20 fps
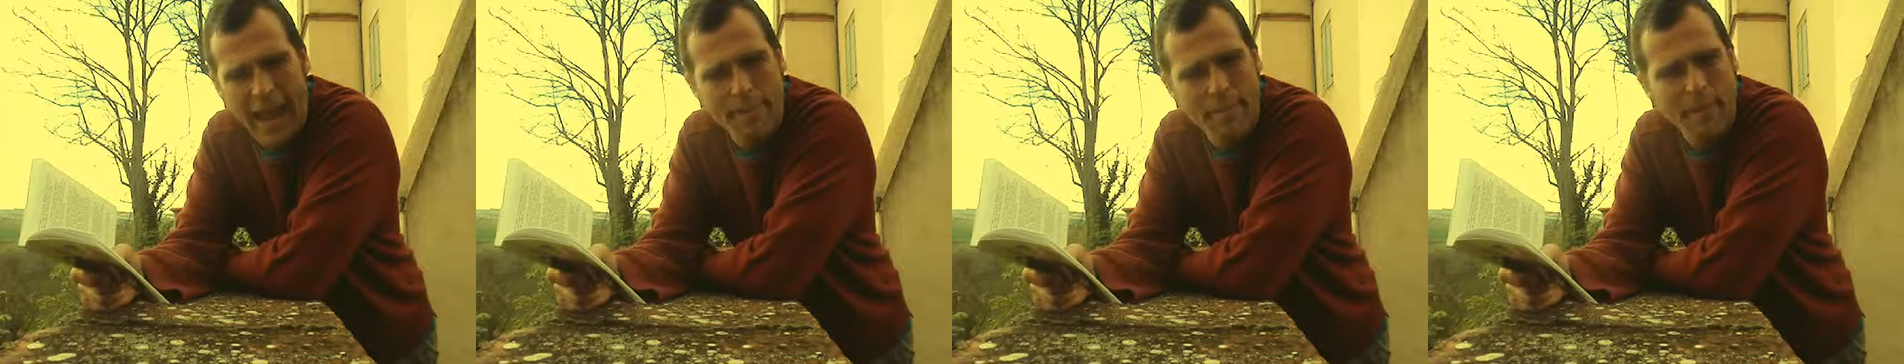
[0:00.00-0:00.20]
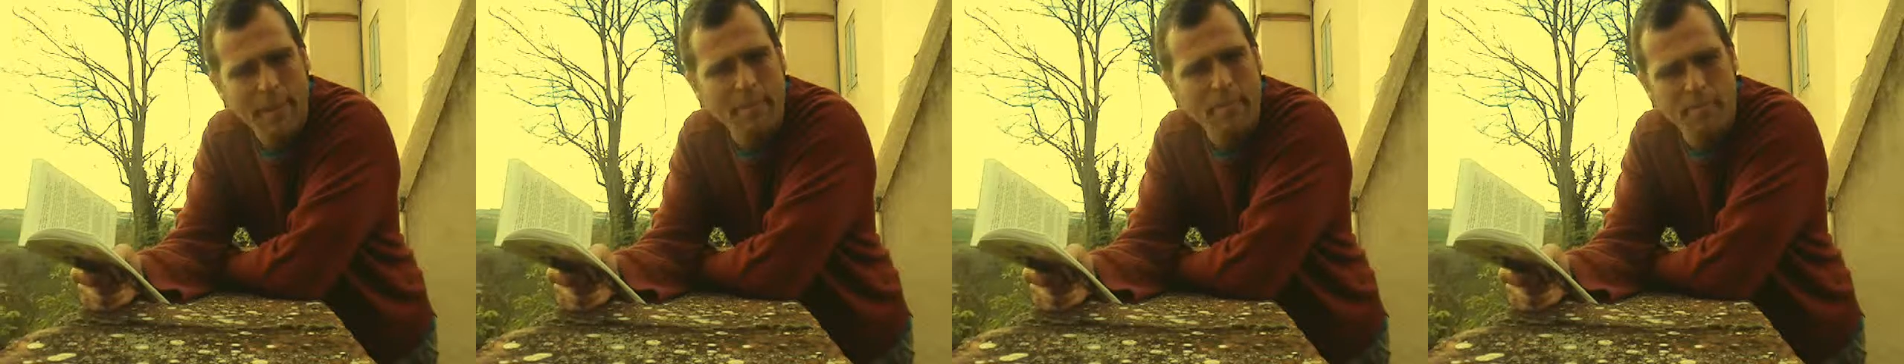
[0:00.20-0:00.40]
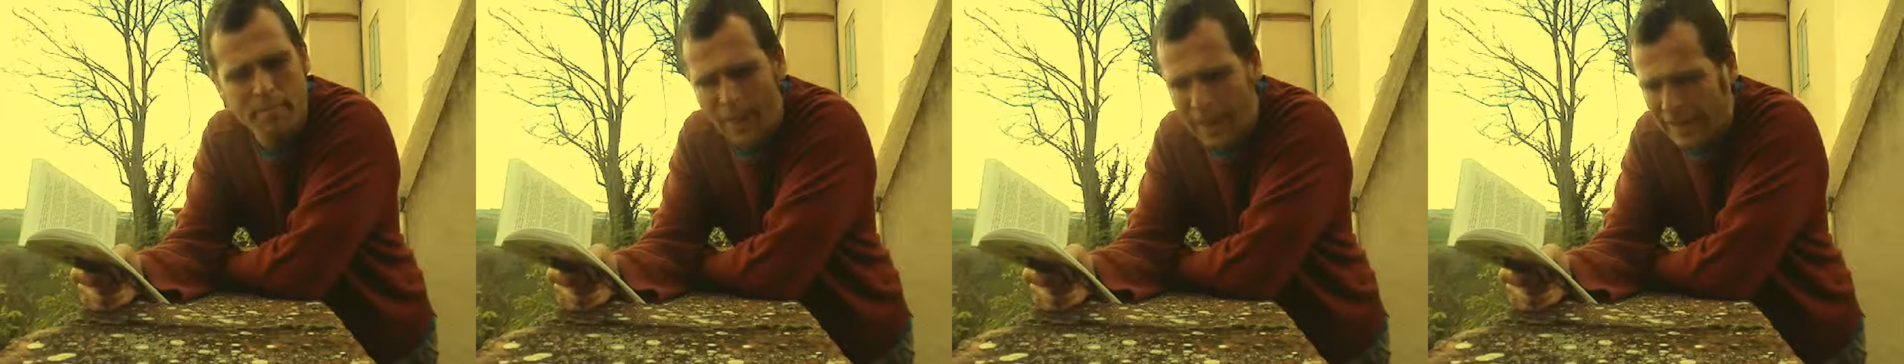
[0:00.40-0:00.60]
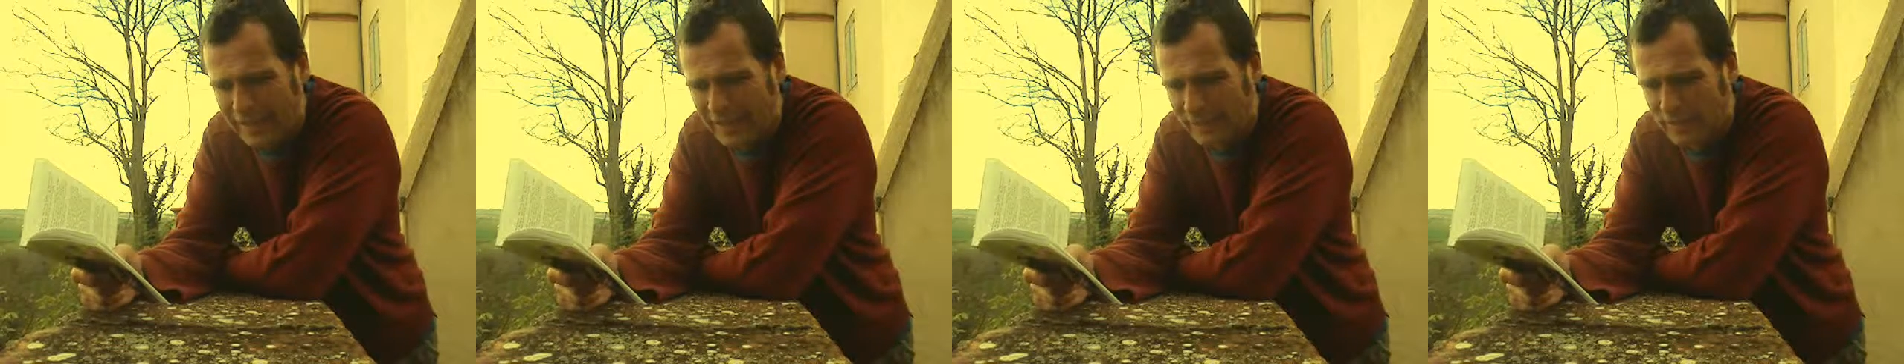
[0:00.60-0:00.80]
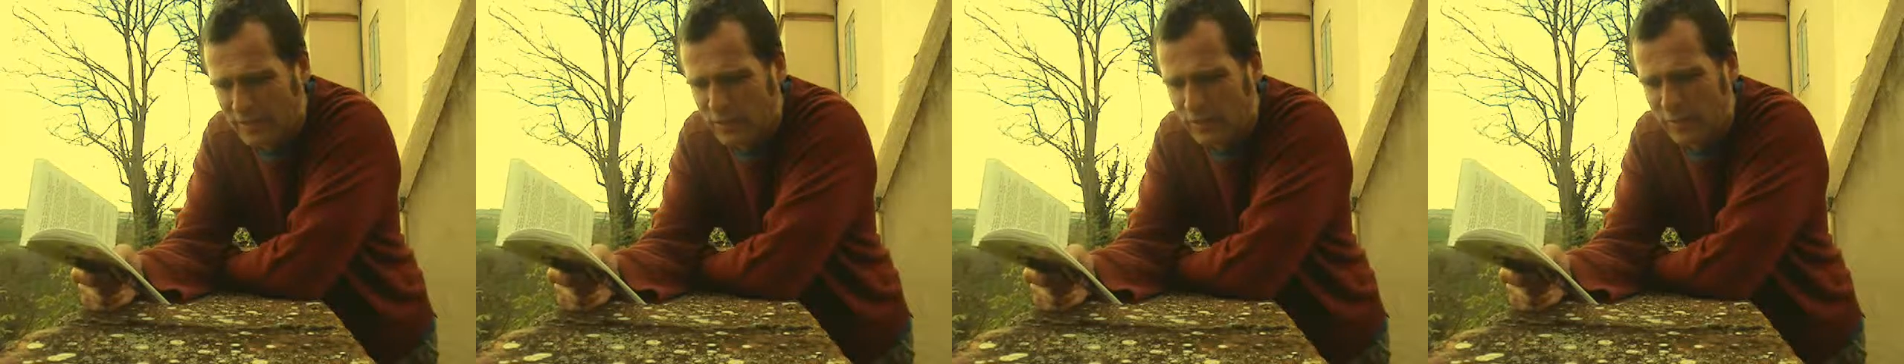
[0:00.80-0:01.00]
epic
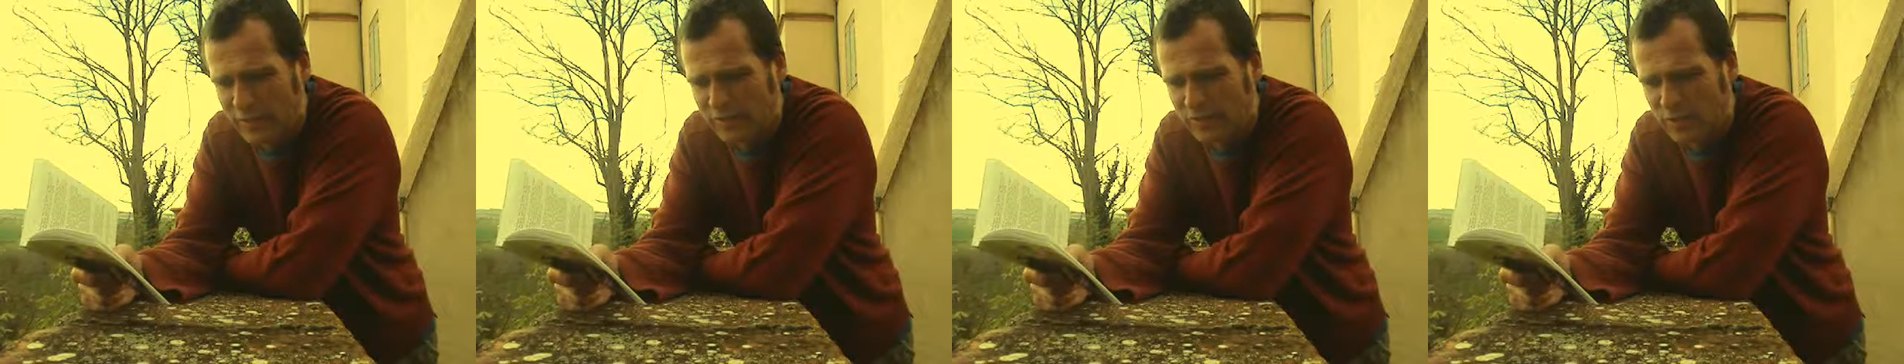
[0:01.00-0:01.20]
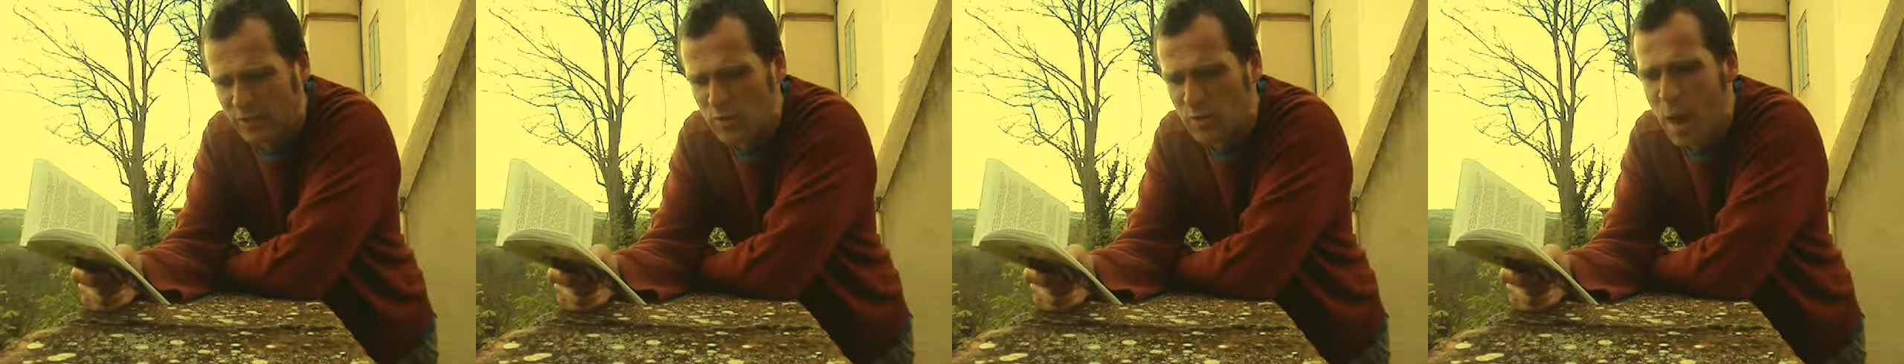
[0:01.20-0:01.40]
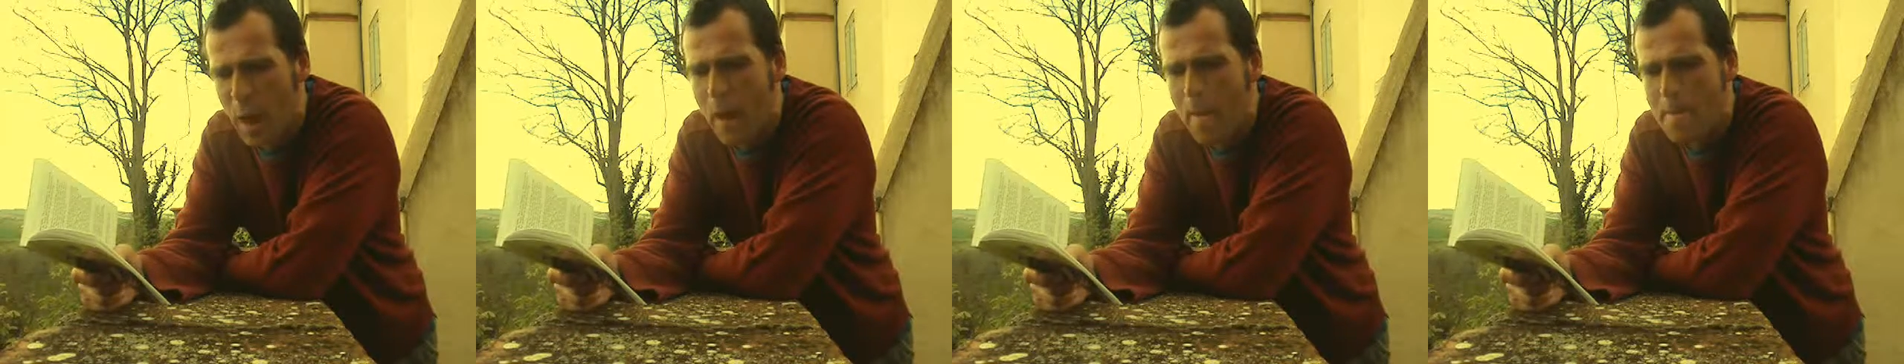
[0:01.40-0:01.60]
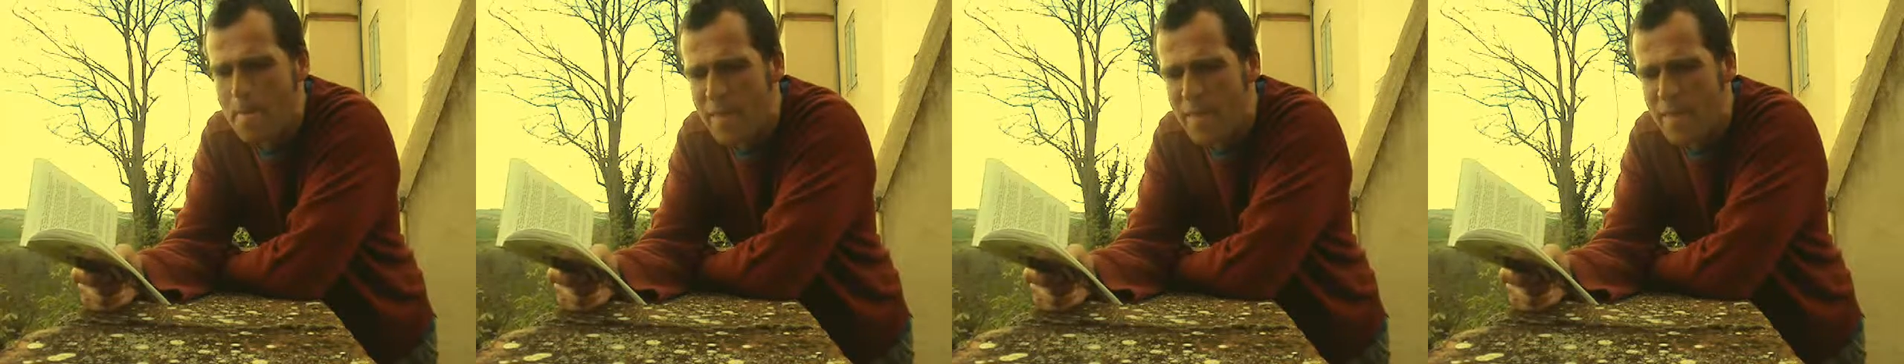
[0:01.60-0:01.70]
battle between two